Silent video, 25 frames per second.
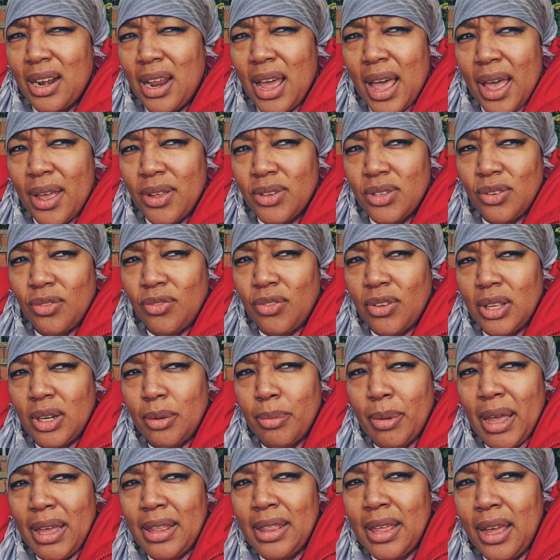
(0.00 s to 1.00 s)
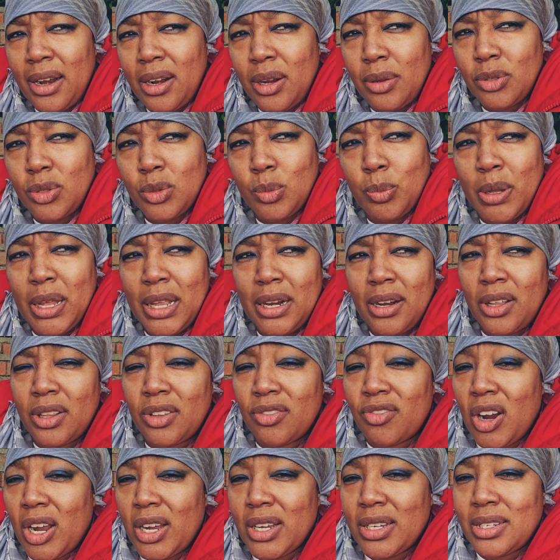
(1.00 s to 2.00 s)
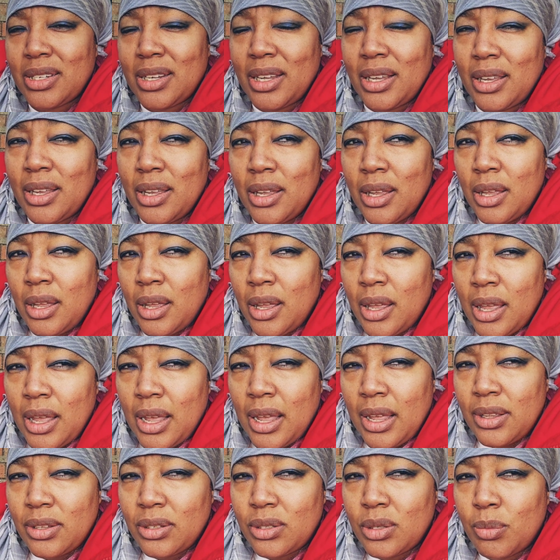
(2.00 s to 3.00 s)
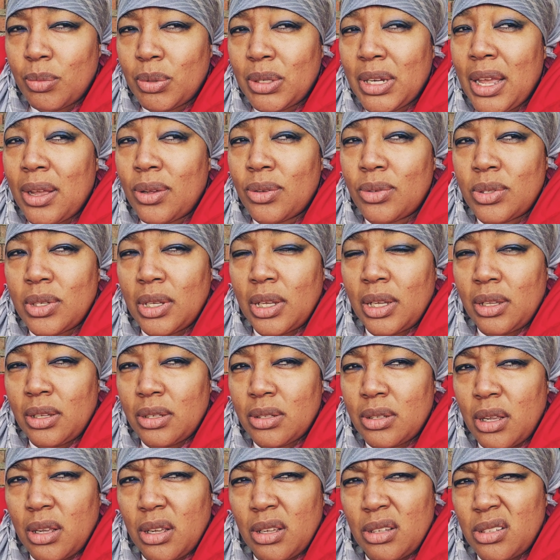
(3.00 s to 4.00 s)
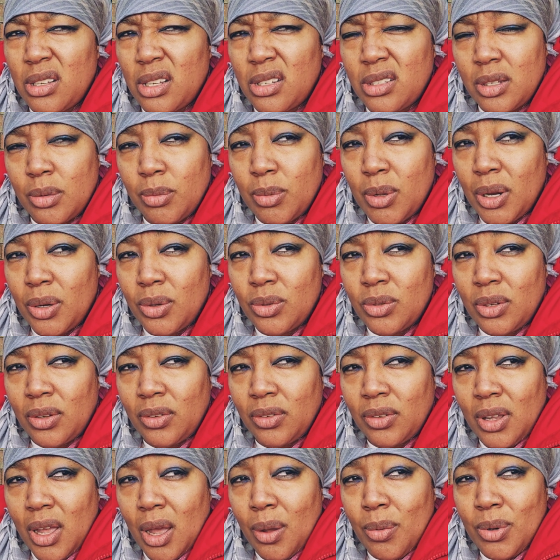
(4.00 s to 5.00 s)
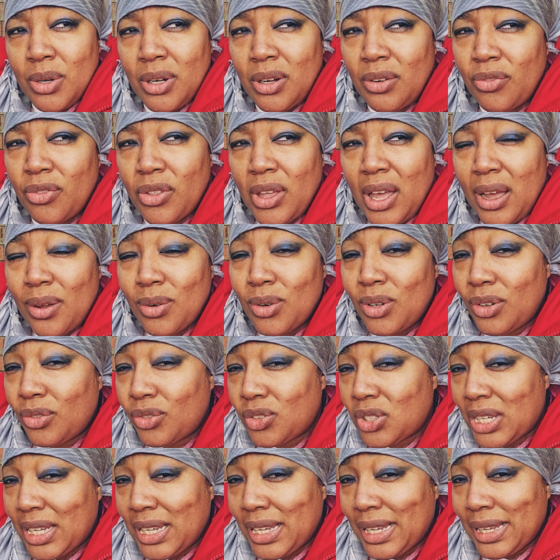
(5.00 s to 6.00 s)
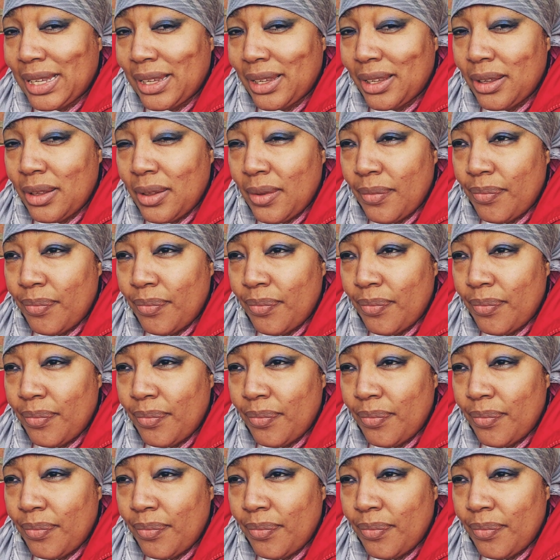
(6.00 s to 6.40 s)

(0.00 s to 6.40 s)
Like, how do you feel about that, like just being like the writer and somebody else singing your songs? Says, to be honest with you, I would love that. I would love to hear,